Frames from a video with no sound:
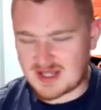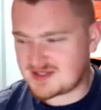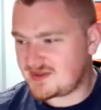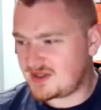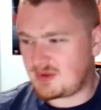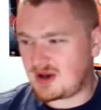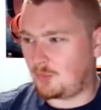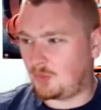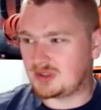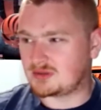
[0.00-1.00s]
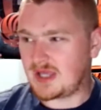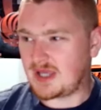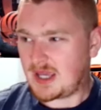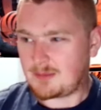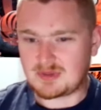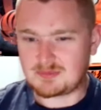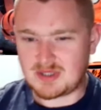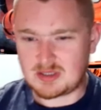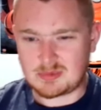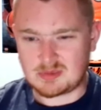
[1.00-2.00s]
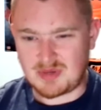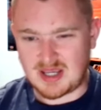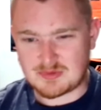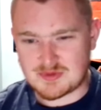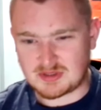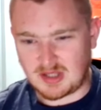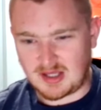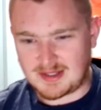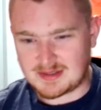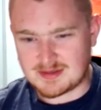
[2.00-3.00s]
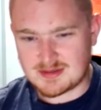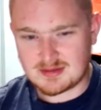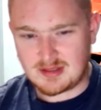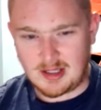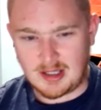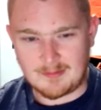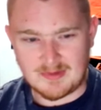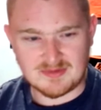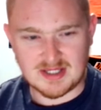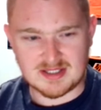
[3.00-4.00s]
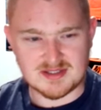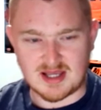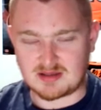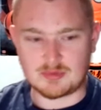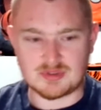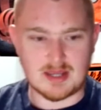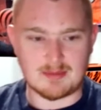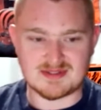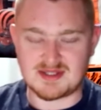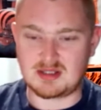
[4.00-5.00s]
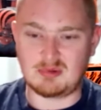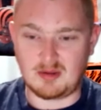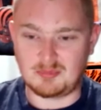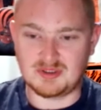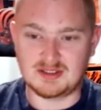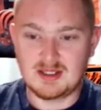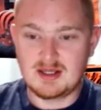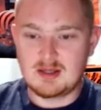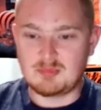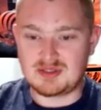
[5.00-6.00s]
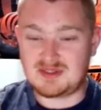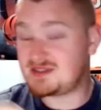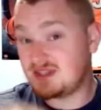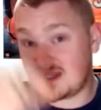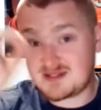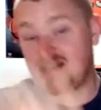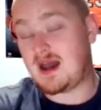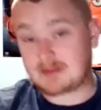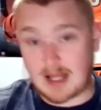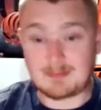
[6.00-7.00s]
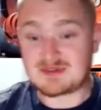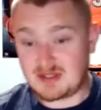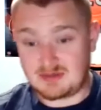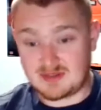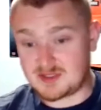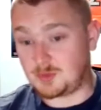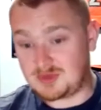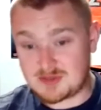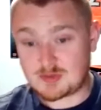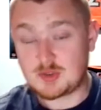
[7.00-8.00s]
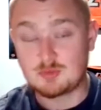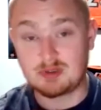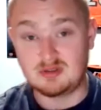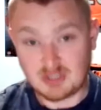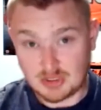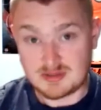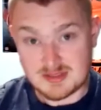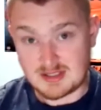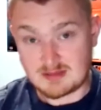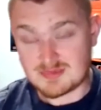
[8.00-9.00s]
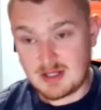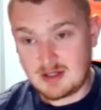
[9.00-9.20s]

I said that about one game. It might have been the Panthers and Lions. I forget exactly which game I said it about, but that's the exact opposite in this one. These are two really good teams.